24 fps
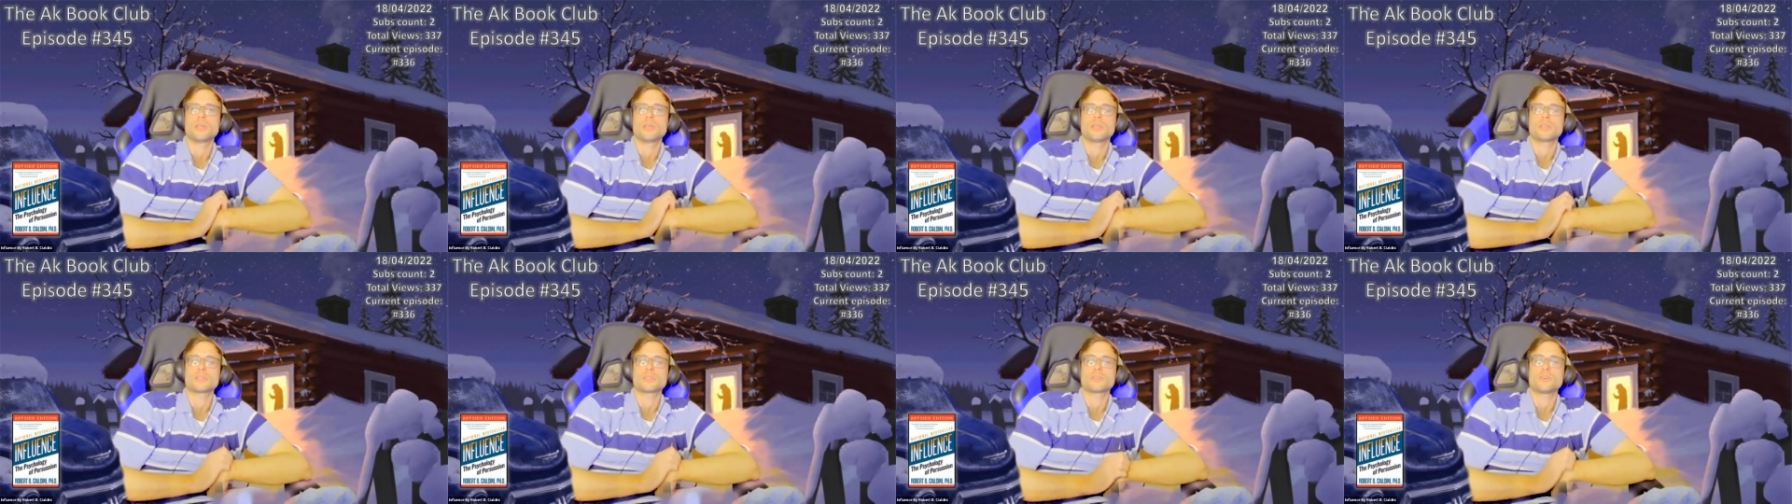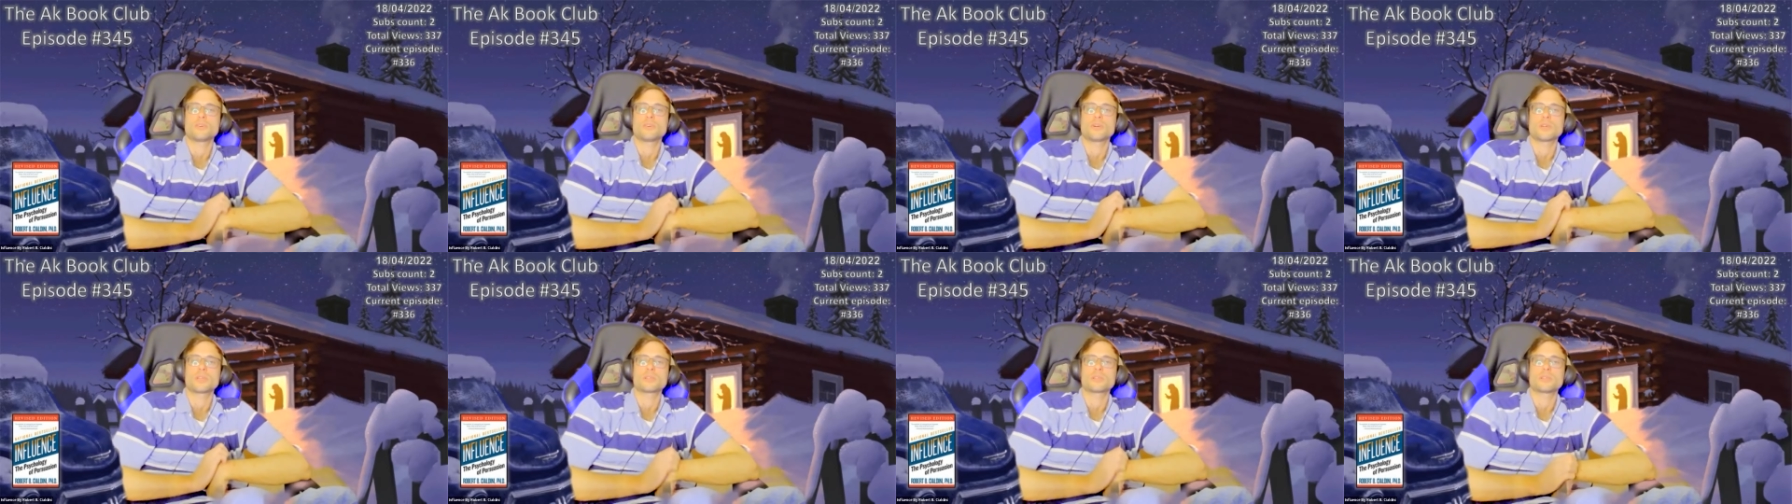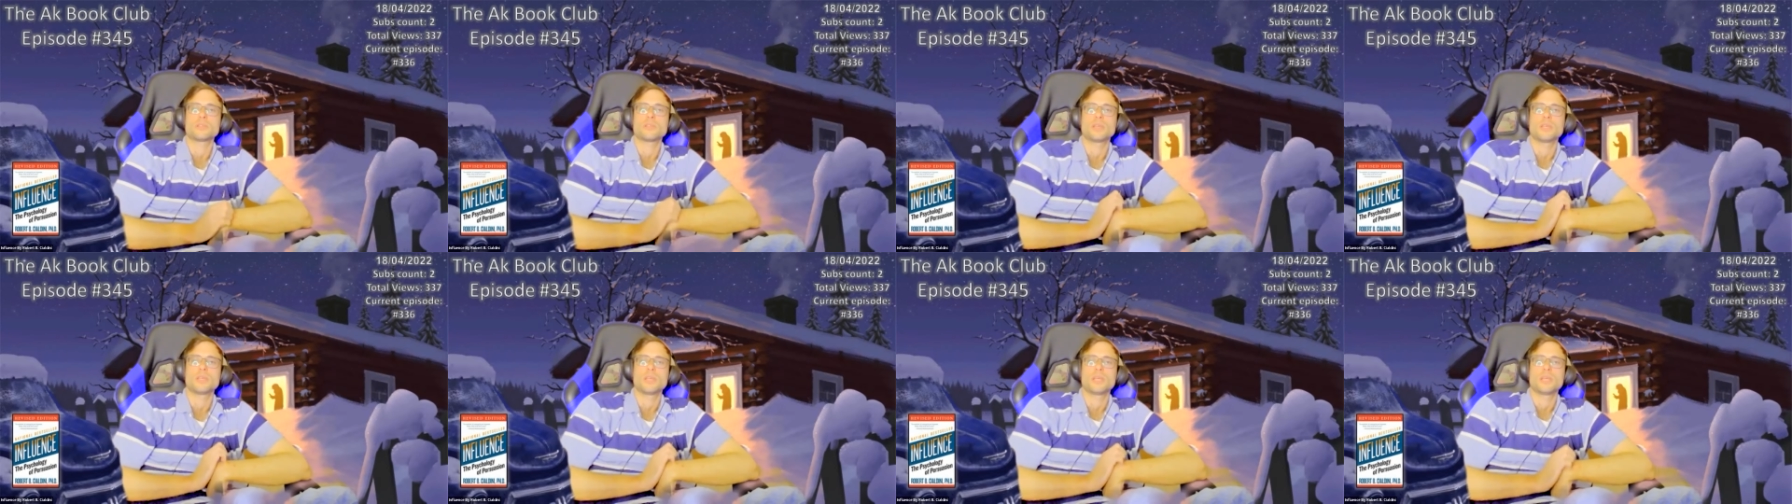is correct,
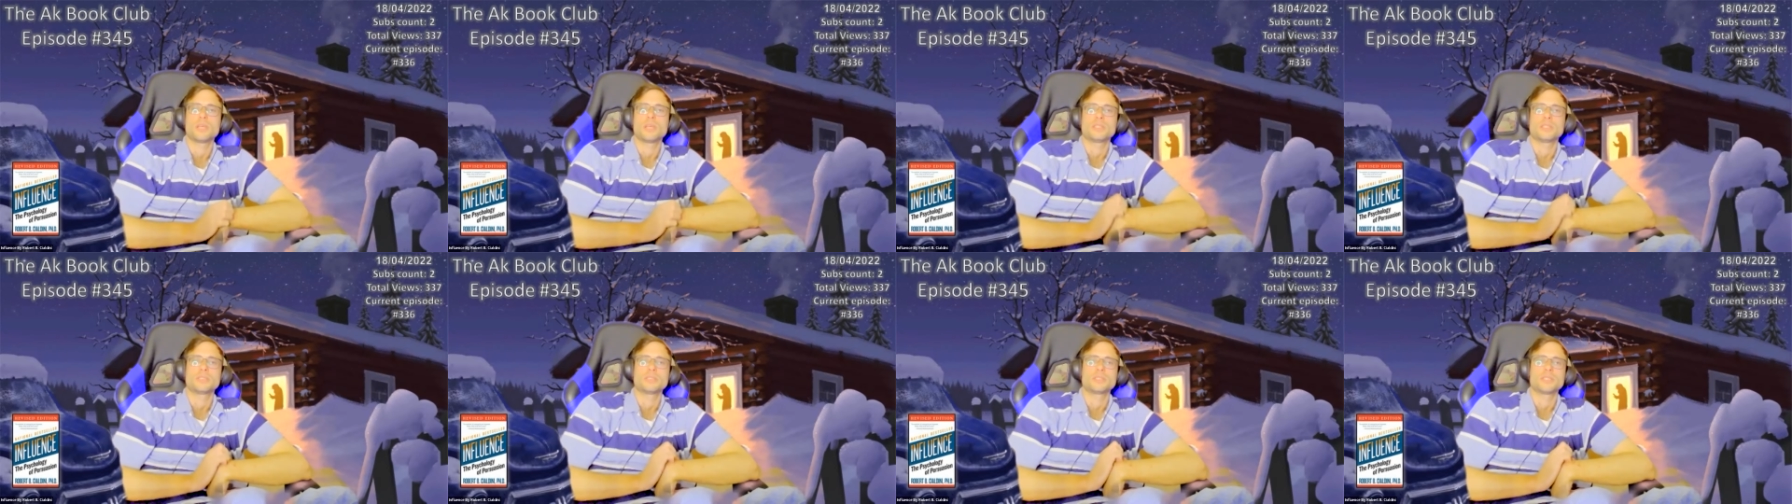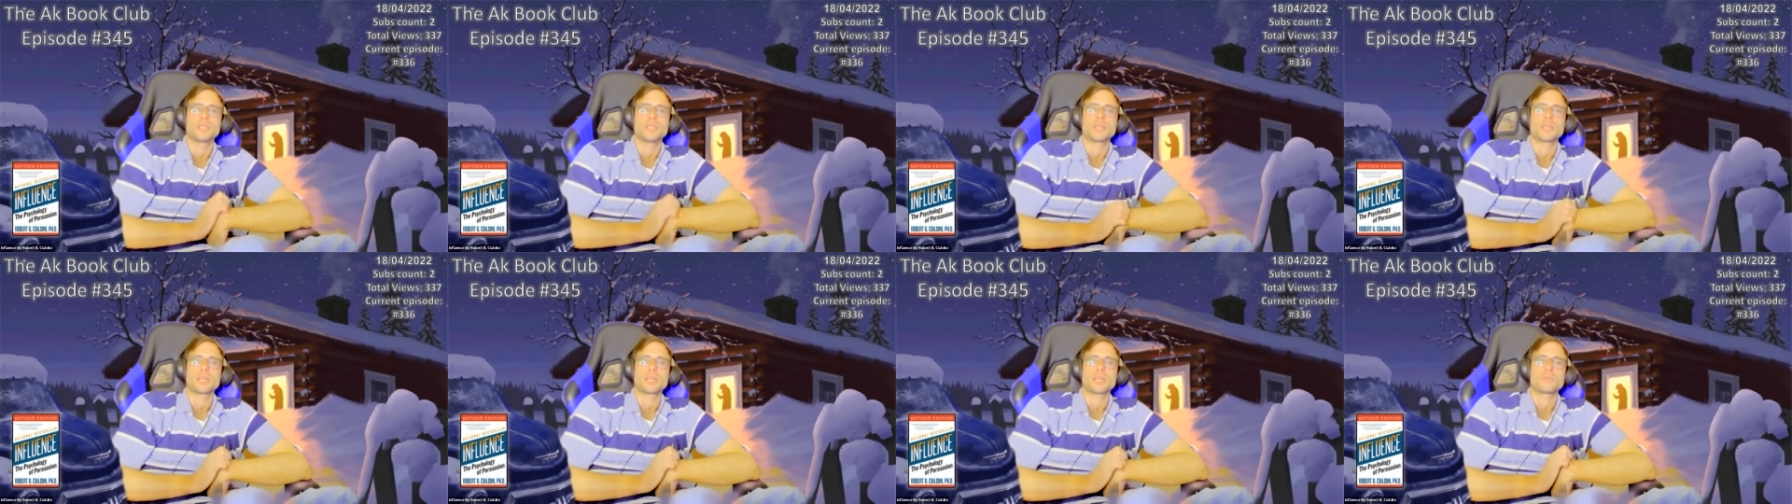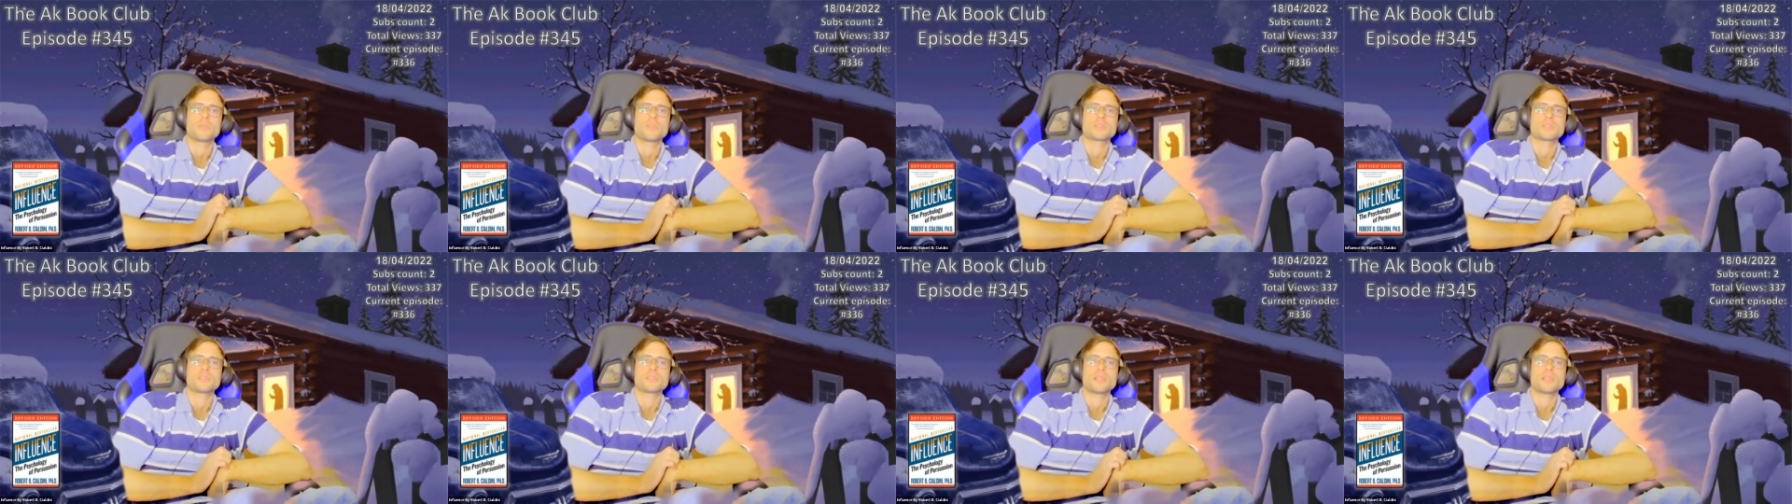a
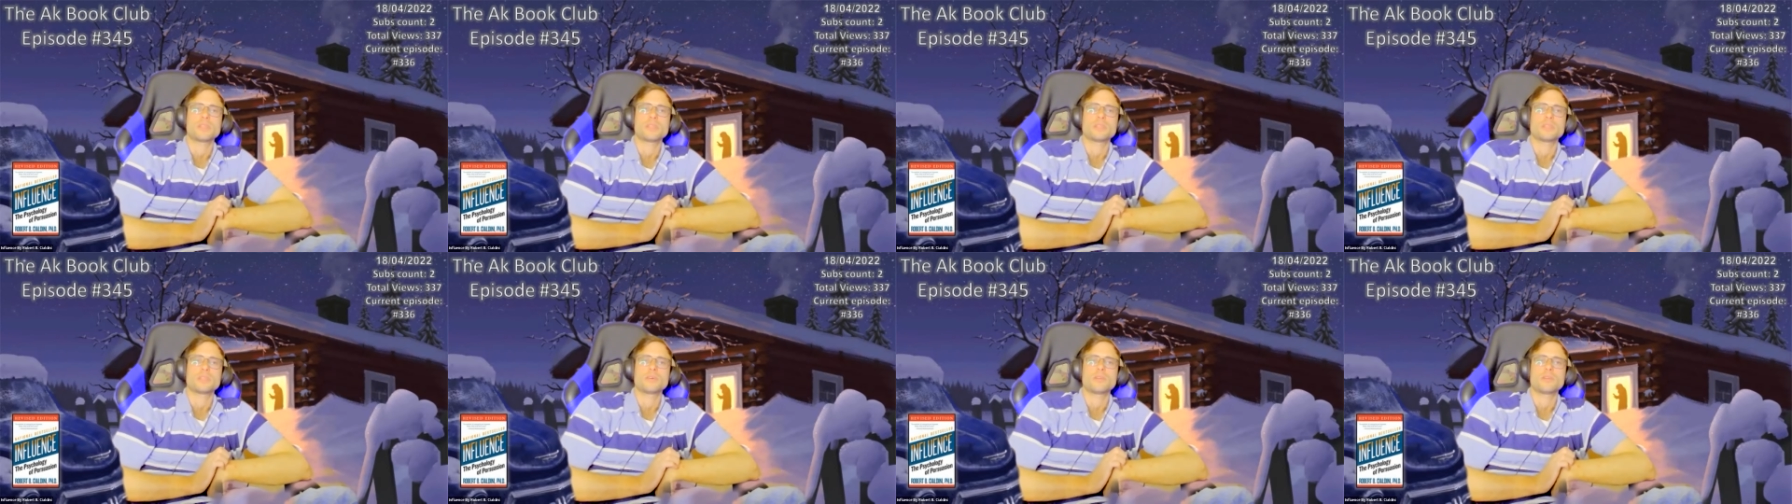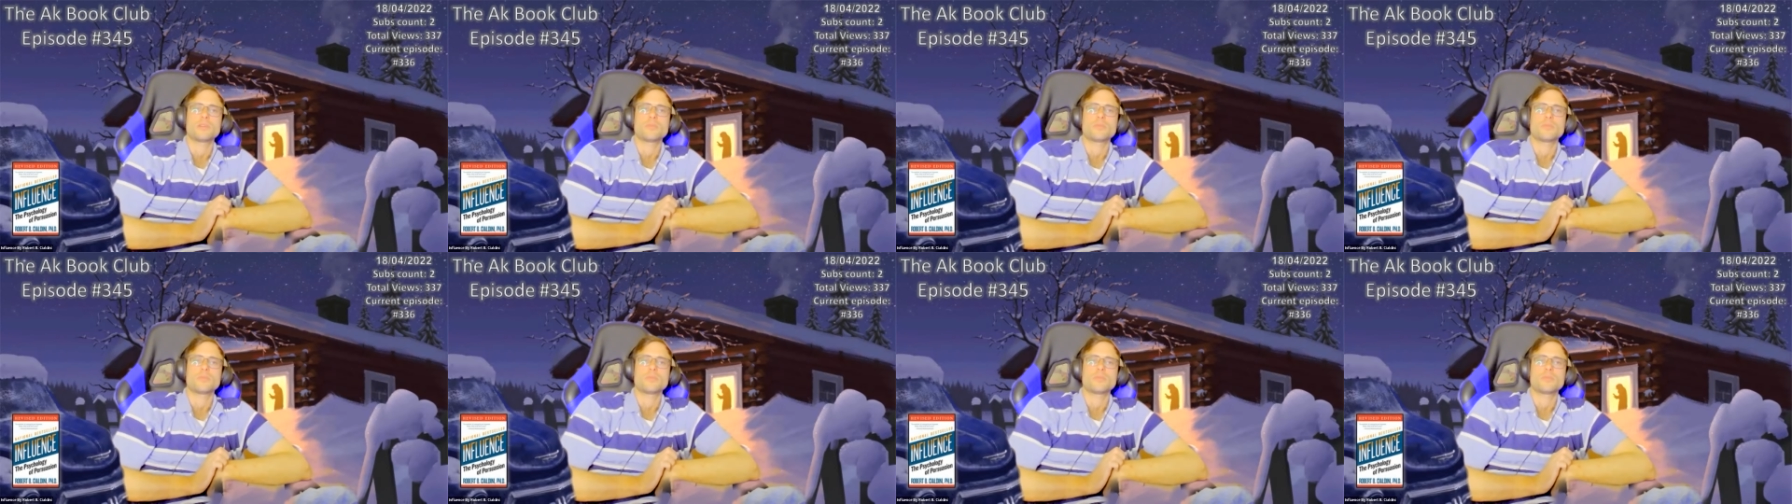rapid study done